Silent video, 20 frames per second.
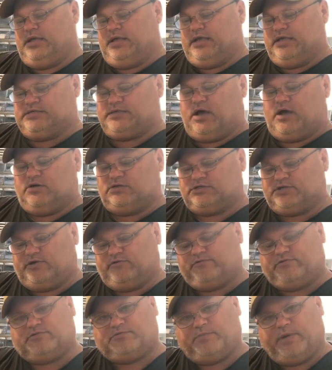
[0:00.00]
it's all
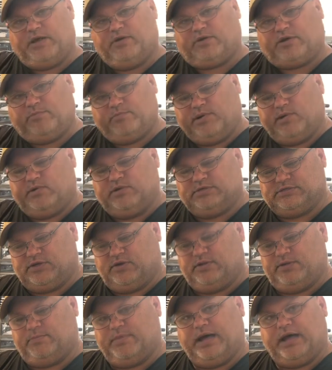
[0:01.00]
surface mount components
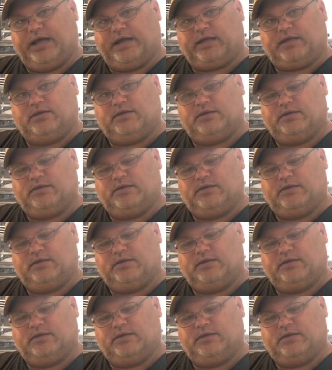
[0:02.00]
on the back.